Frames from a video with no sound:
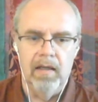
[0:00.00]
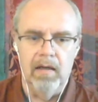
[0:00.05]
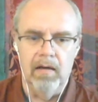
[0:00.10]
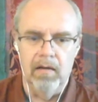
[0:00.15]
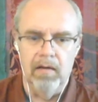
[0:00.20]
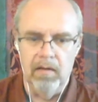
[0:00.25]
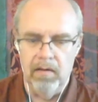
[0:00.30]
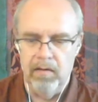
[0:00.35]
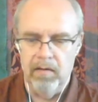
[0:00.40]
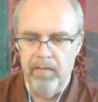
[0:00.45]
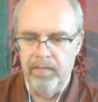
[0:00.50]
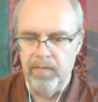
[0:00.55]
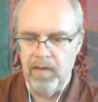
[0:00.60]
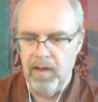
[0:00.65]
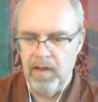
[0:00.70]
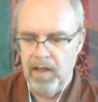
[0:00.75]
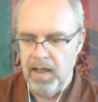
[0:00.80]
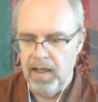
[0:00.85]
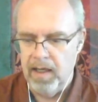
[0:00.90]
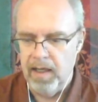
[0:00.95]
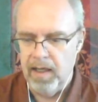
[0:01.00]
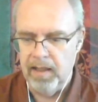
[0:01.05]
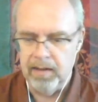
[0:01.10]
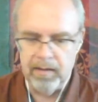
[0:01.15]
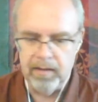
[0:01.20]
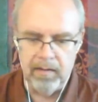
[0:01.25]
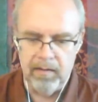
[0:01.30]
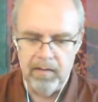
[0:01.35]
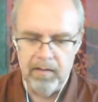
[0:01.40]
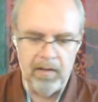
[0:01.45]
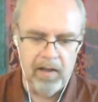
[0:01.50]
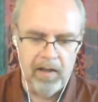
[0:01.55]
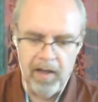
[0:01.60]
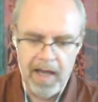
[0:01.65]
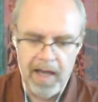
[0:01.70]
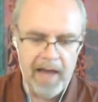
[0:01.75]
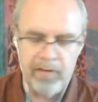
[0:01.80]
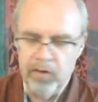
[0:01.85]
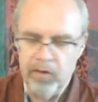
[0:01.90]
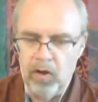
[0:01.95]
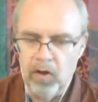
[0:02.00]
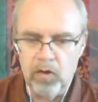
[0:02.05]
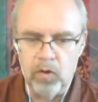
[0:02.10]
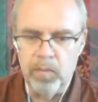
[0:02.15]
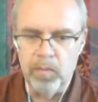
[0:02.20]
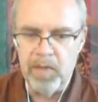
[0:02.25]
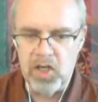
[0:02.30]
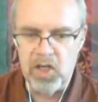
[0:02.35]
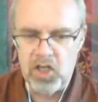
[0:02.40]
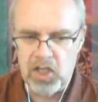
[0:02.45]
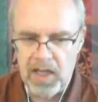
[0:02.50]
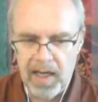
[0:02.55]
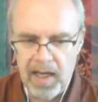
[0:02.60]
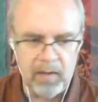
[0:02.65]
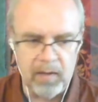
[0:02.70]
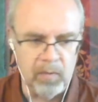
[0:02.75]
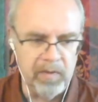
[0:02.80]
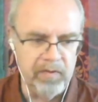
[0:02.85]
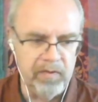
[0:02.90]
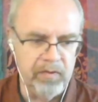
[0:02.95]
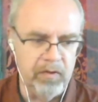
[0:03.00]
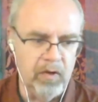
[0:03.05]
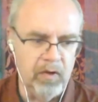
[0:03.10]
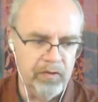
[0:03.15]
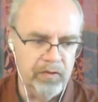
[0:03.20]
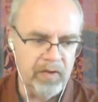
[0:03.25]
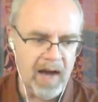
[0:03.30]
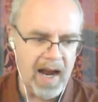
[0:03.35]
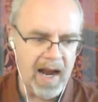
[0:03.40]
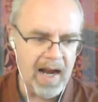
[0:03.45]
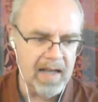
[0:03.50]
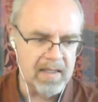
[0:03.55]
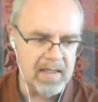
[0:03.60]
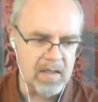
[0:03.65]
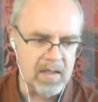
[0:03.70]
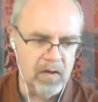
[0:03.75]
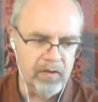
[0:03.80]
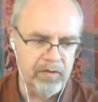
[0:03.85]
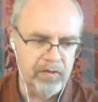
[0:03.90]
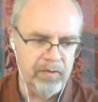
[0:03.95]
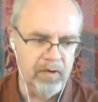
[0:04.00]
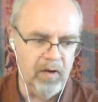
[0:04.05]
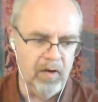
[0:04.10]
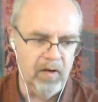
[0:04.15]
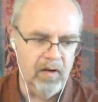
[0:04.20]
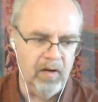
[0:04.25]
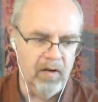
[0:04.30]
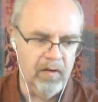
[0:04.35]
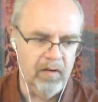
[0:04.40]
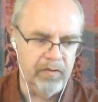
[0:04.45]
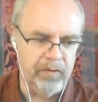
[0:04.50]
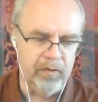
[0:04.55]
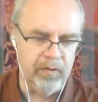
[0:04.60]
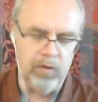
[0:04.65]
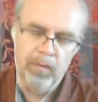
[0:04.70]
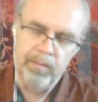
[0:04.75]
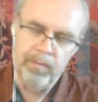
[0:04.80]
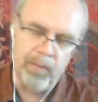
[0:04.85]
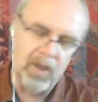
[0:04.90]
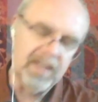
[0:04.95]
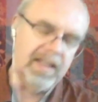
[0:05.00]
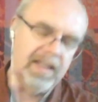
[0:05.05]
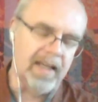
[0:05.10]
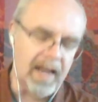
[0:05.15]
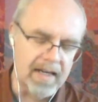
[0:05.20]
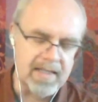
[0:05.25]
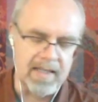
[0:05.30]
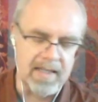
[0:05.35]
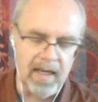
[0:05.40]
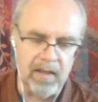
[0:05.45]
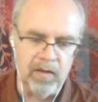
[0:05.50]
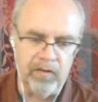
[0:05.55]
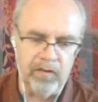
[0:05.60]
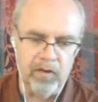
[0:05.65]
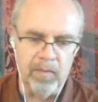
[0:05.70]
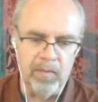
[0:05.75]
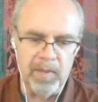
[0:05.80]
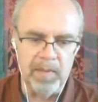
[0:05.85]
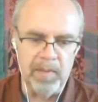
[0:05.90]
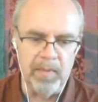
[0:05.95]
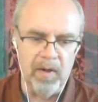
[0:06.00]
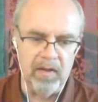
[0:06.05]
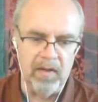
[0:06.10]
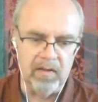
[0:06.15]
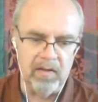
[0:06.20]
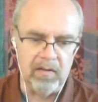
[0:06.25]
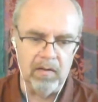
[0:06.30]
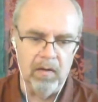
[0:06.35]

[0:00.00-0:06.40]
uh, and uh, have not to be shared with the files of, of the political side of the people.